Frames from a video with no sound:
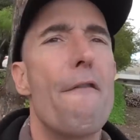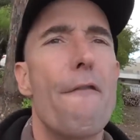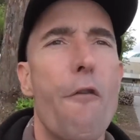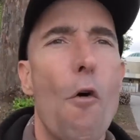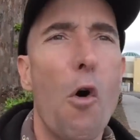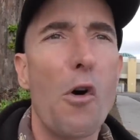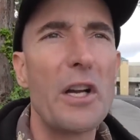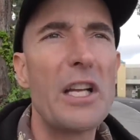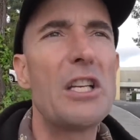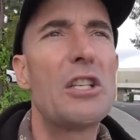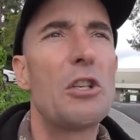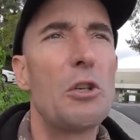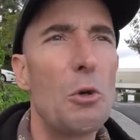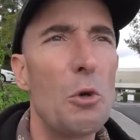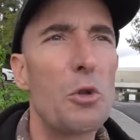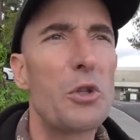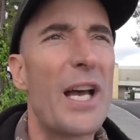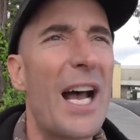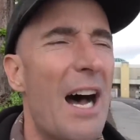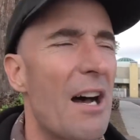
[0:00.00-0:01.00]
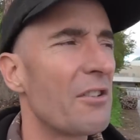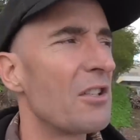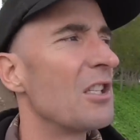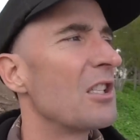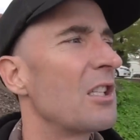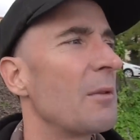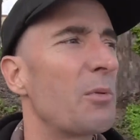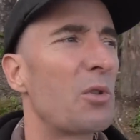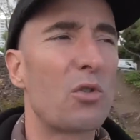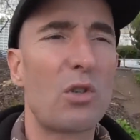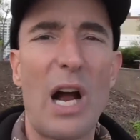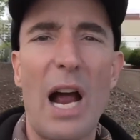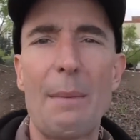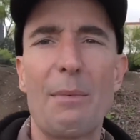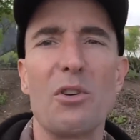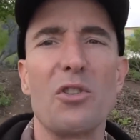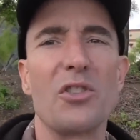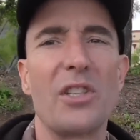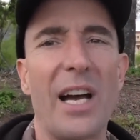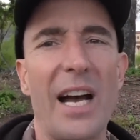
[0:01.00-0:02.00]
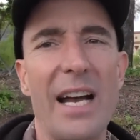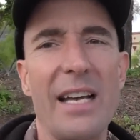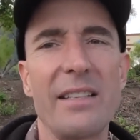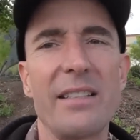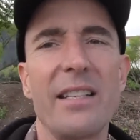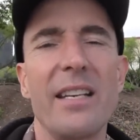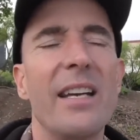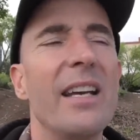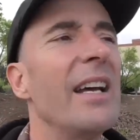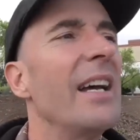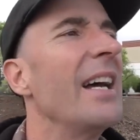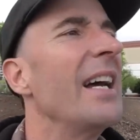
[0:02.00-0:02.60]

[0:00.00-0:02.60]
42,000 subscribers, guys.